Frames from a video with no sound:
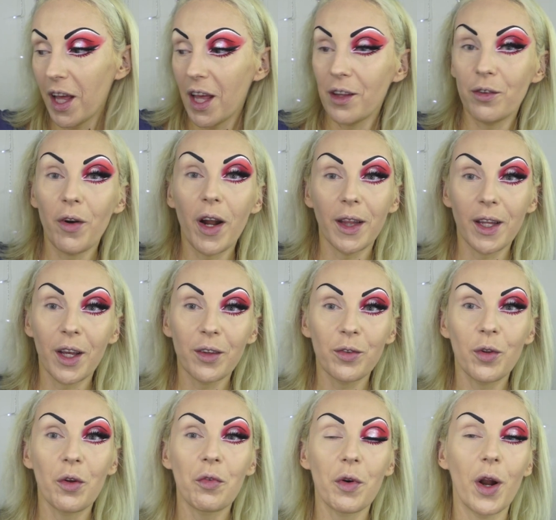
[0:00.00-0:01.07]
is right next
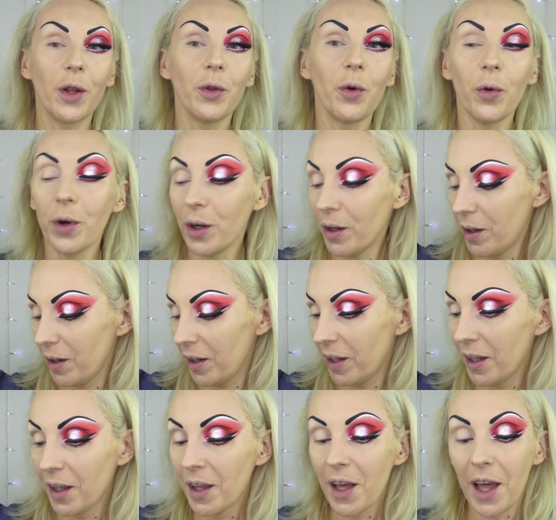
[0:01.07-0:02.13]
to a front door,
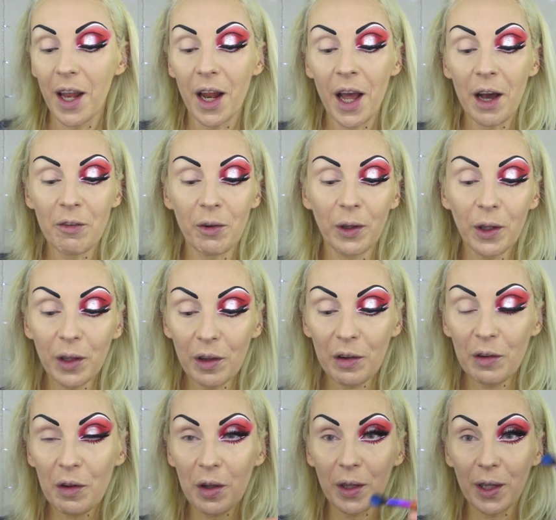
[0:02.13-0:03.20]
and I have a
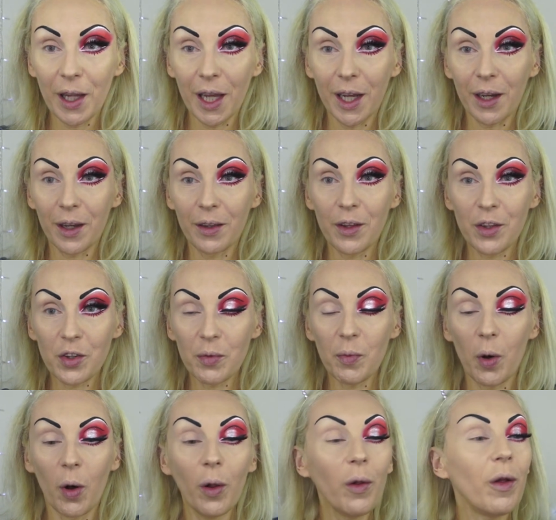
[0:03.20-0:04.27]
little, like this
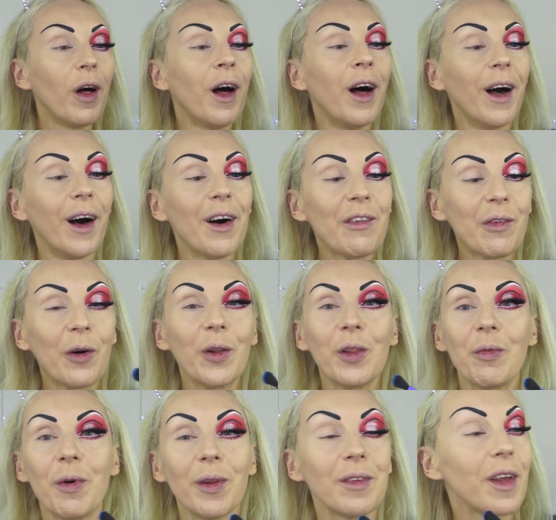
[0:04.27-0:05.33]
wall,
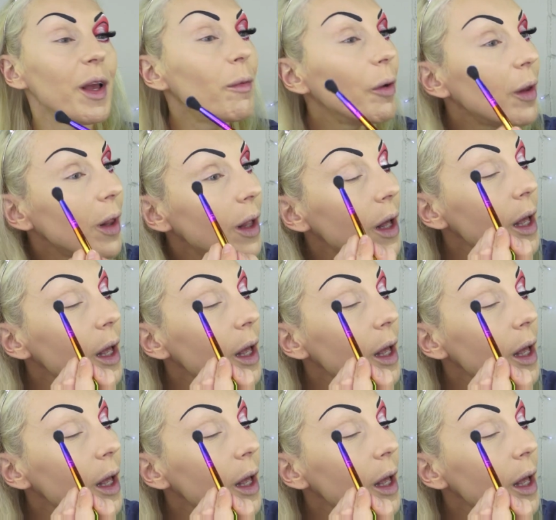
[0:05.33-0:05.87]
foldable table,